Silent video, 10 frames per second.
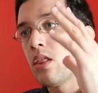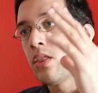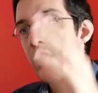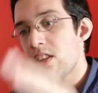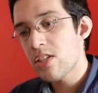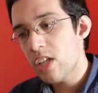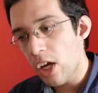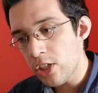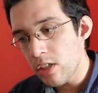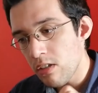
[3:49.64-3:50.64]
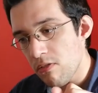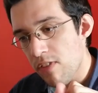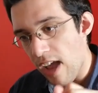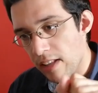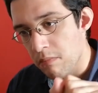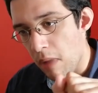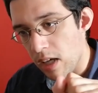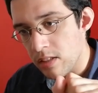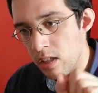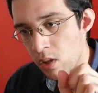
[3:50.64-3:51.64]
the discussion of
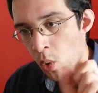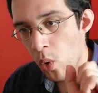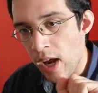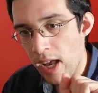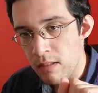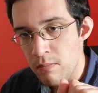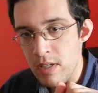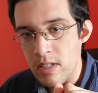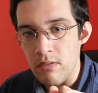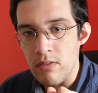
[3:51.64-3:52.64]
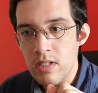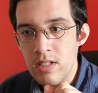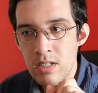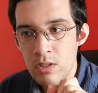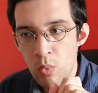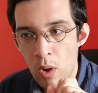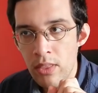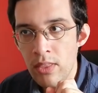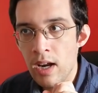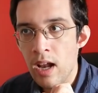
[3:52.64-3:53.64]
headmaster or headmistress is
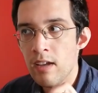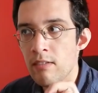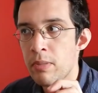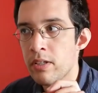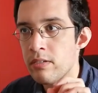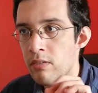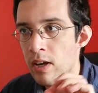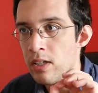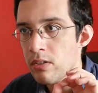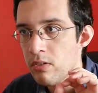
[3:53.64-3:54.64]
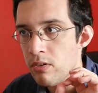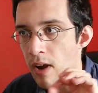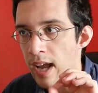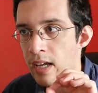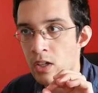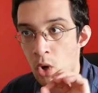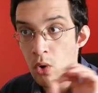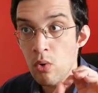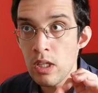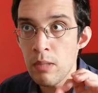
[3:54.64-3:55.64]
one that I've been trying to crack, and not
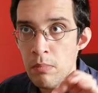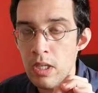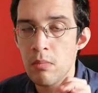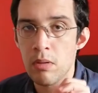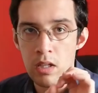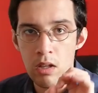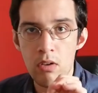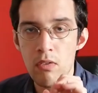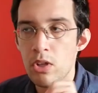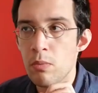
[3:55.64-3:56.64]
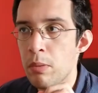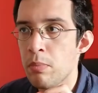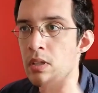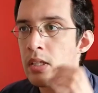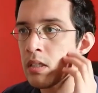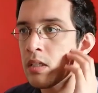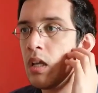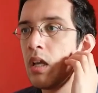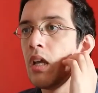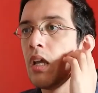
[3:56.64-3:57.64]
only me, but a lot of other people in
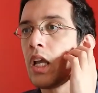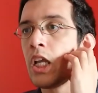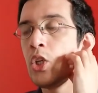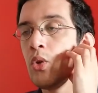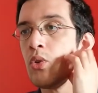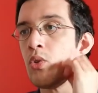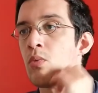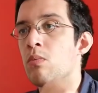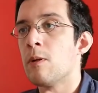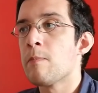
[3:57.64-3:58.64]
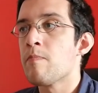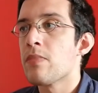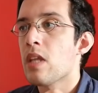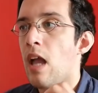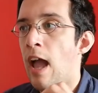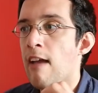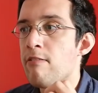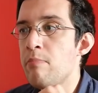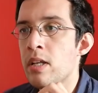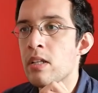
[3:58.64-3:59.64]
in YouTube
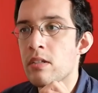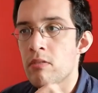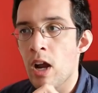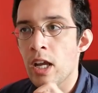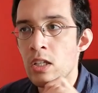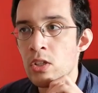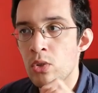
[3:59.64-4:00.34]
have been trying